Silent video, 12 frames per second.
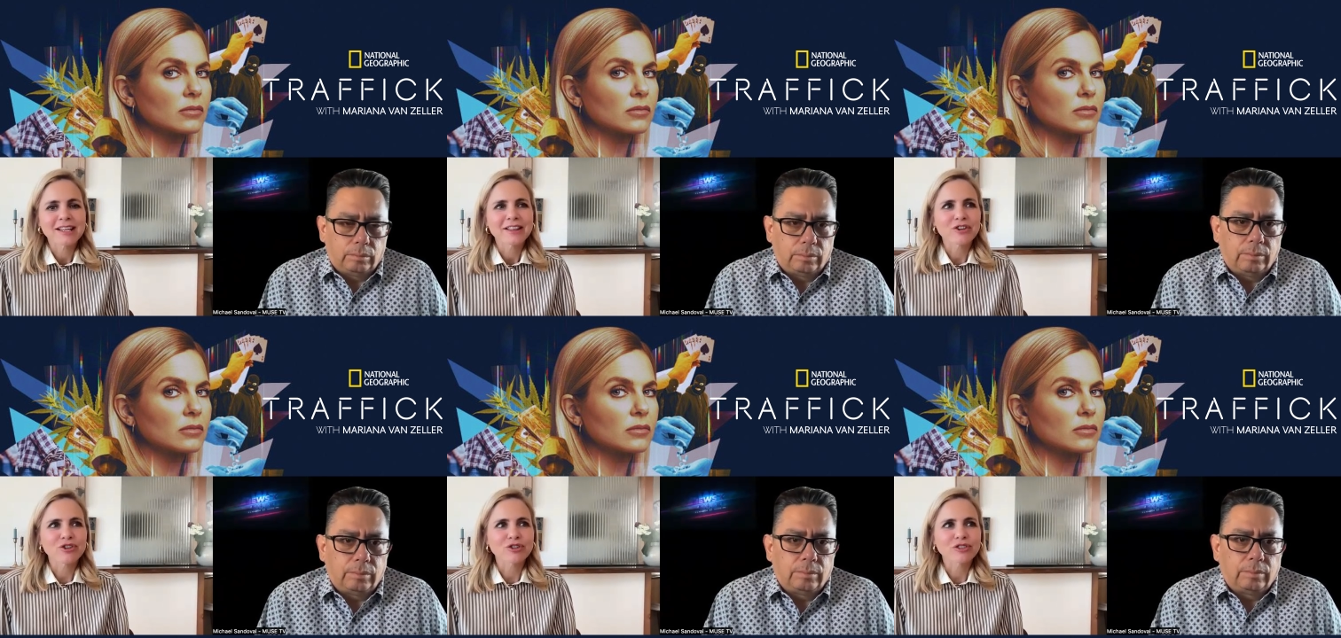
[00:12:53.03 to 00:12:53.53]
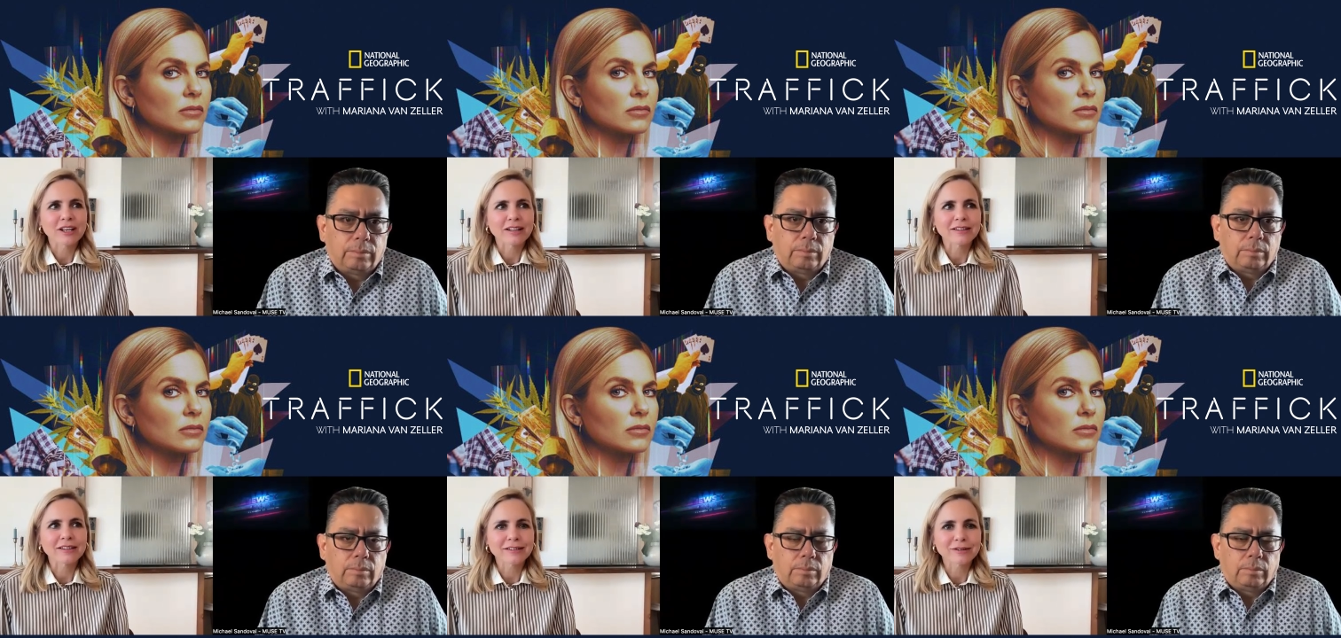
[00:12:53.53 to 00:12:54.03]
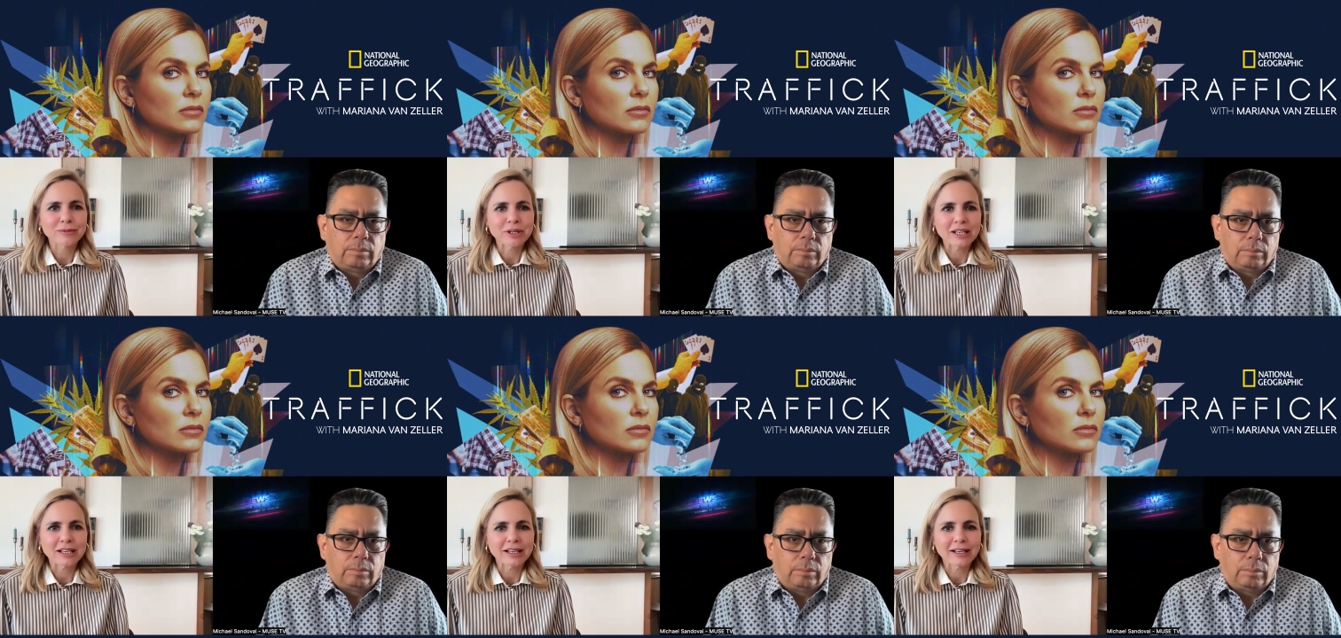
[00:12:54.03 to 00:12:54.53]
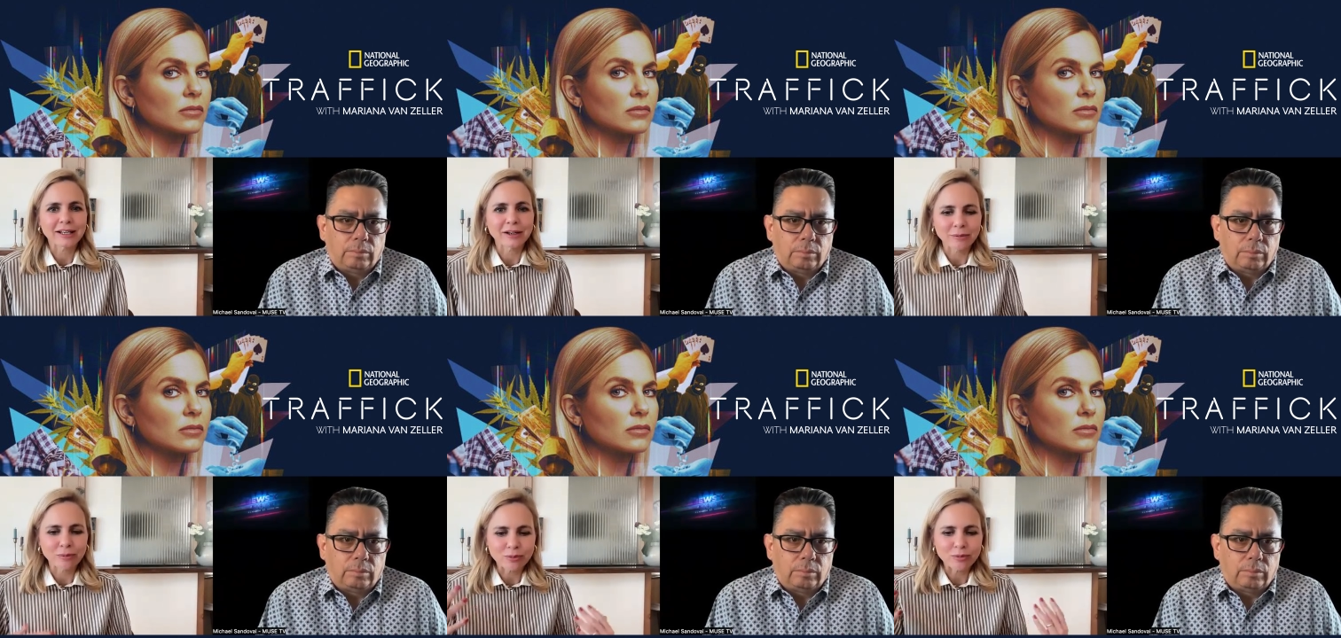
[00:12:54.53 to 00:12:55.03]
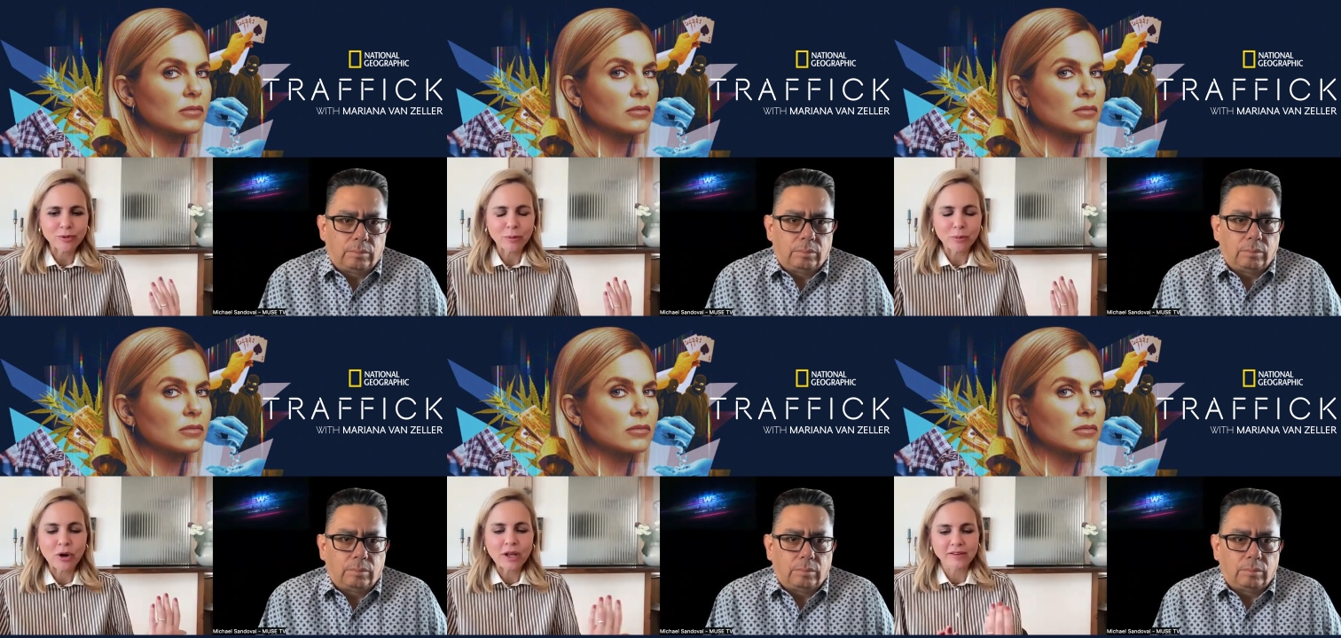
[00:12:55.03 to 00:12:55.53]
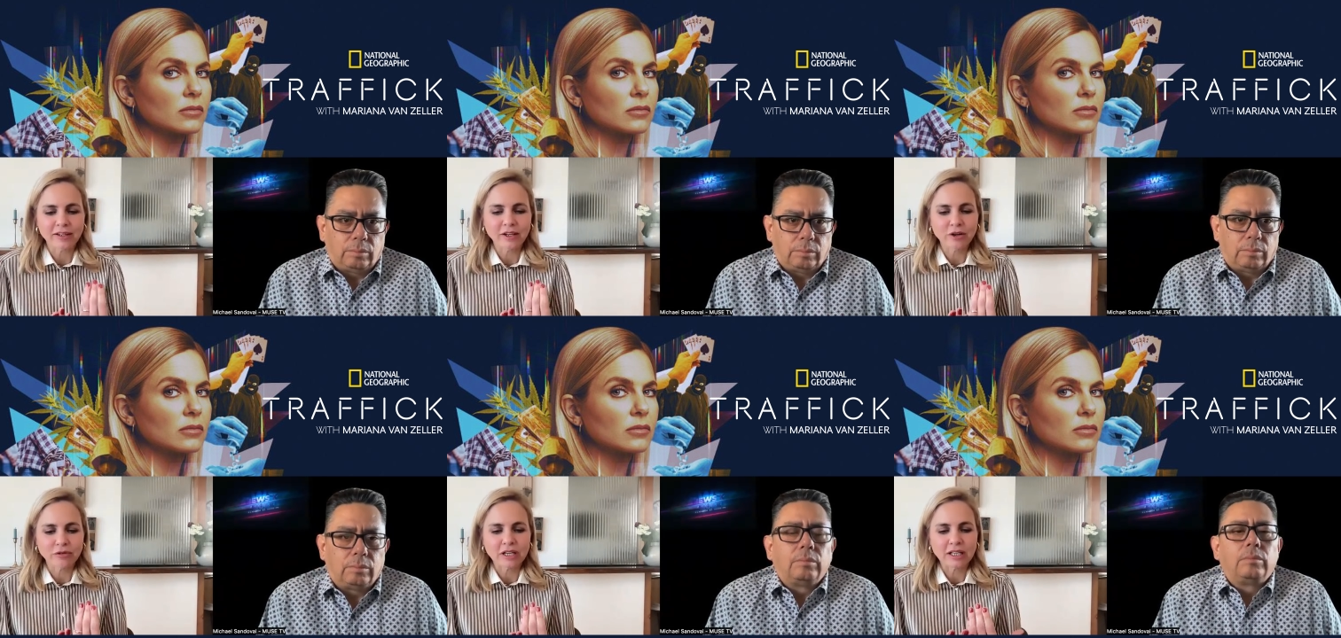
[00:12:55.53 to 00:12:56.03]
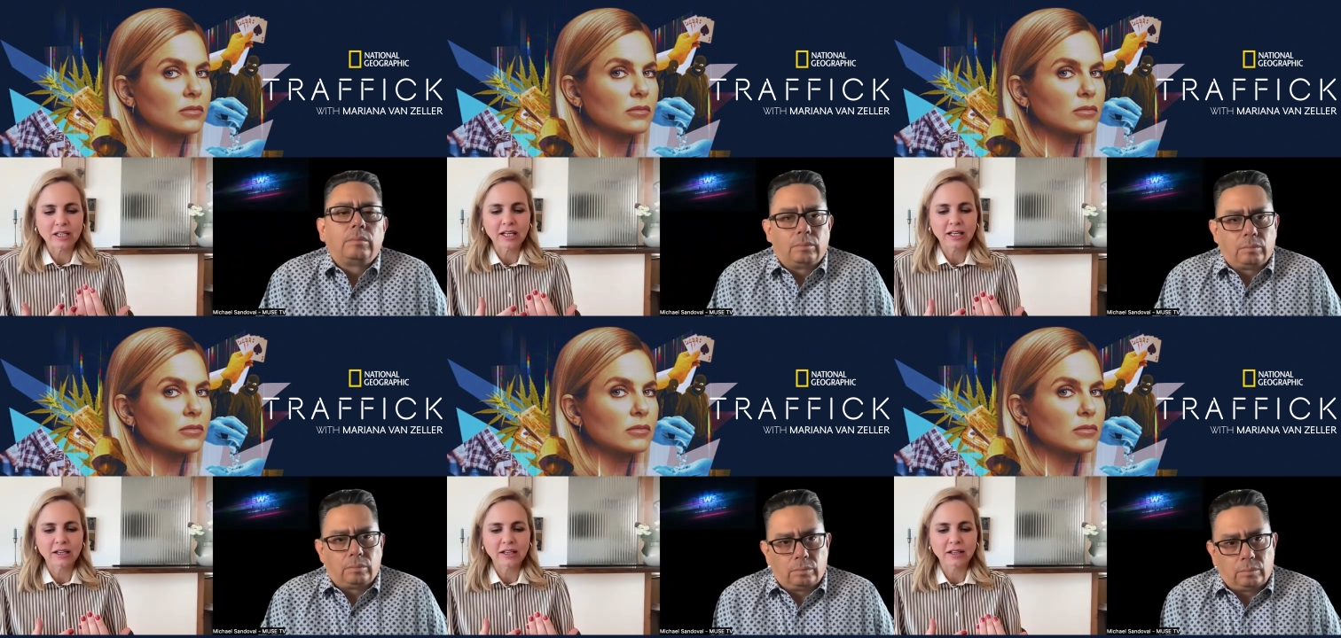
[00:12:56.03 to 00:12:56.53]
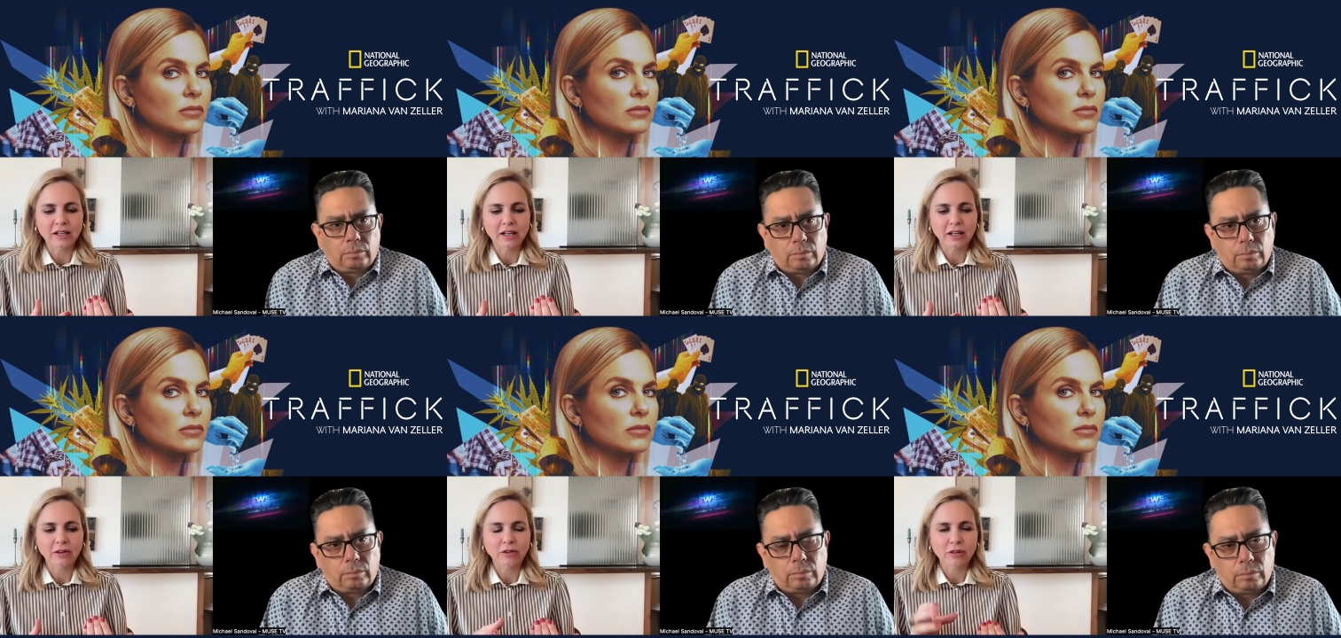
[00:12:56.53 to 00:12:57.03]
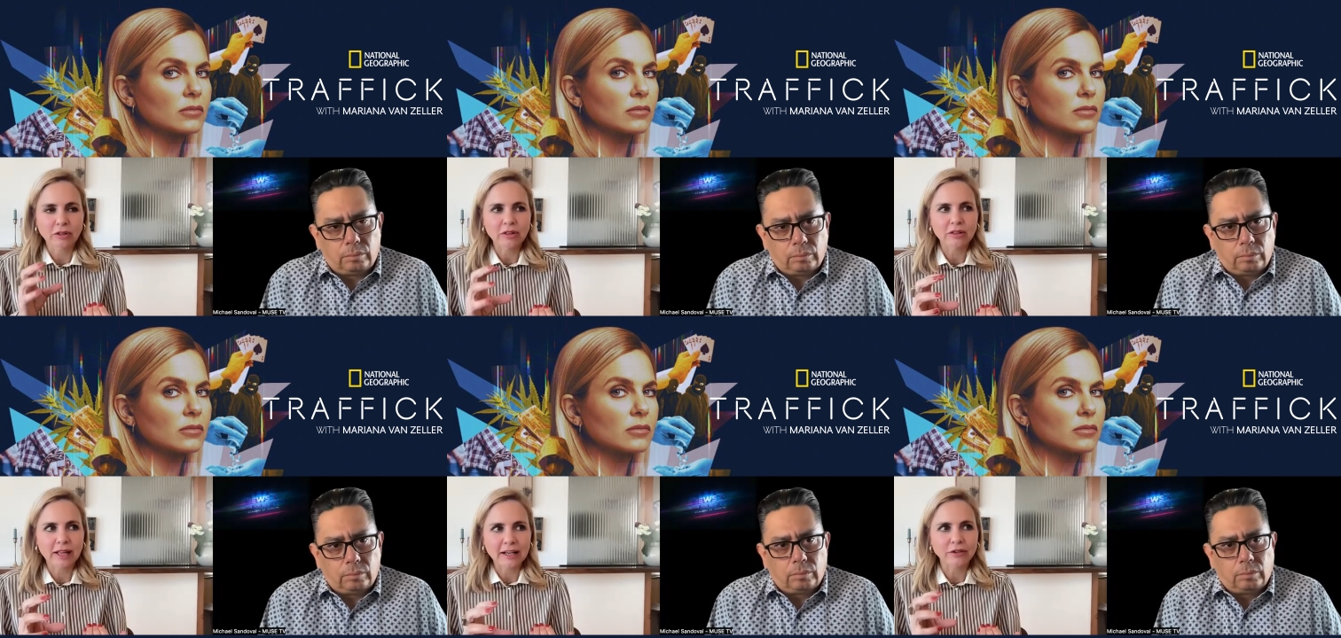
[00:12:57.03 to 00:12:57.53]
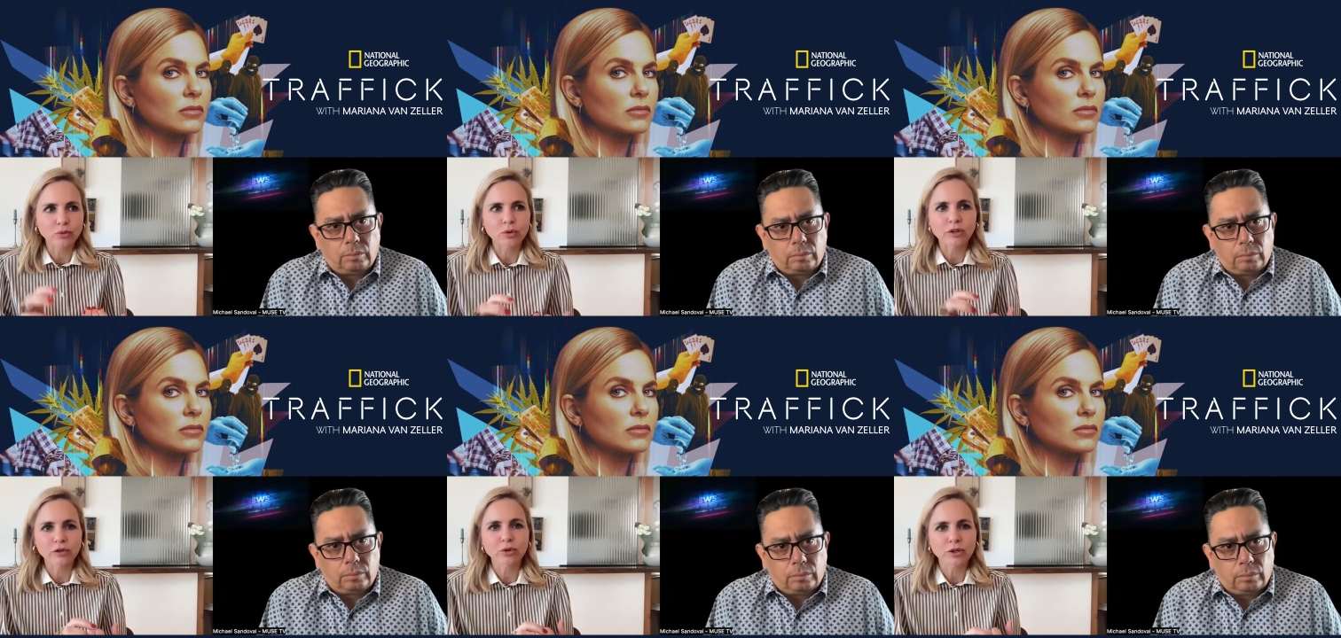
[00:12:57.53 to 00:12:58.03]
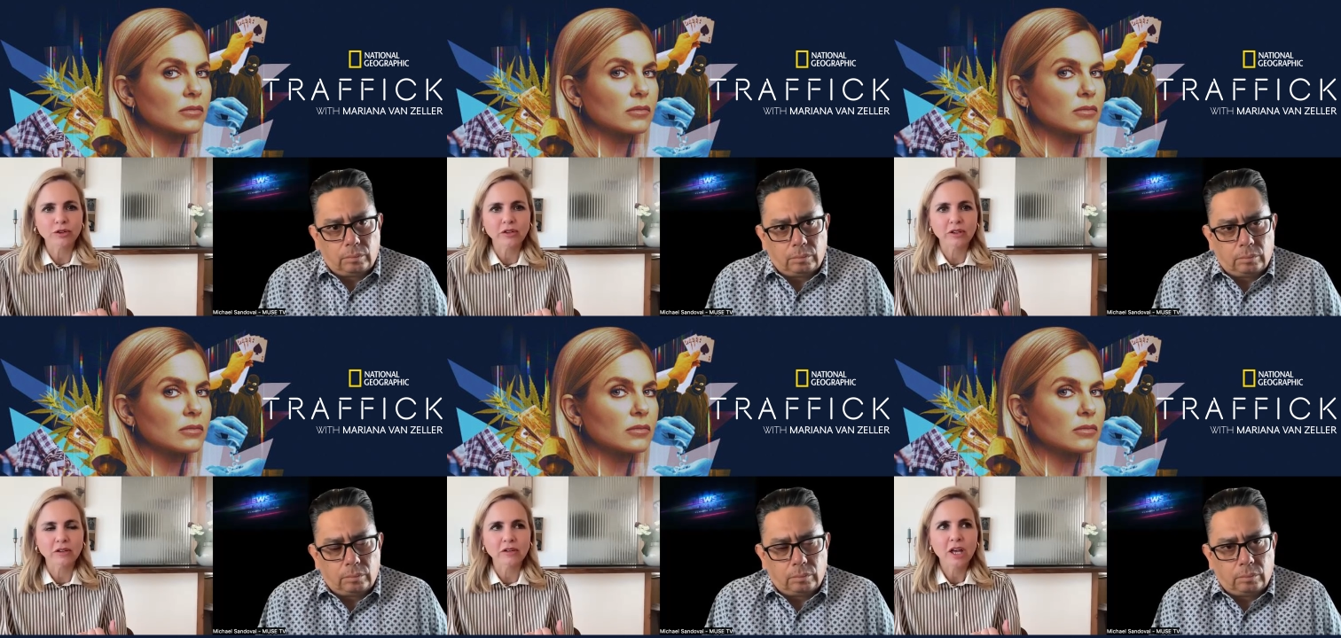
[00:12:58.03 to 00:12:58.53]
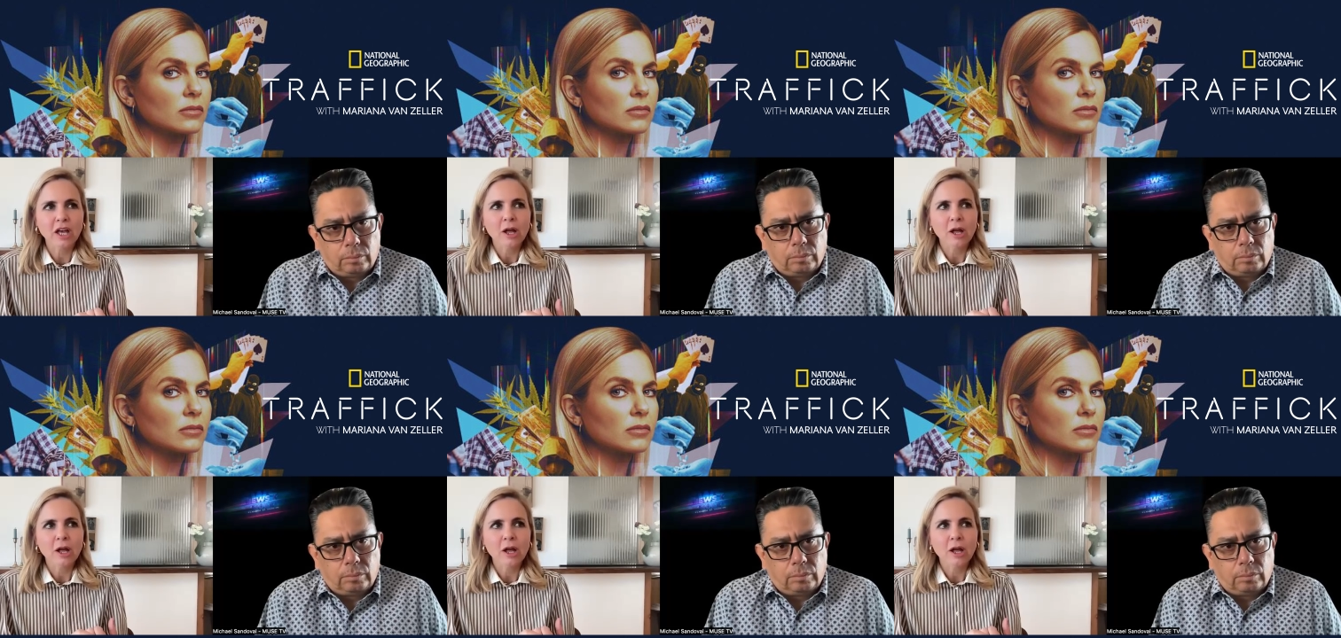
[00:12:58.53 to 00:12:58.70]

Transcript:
Speaker 1: there tends to be an em- embracing of it and uh, less resources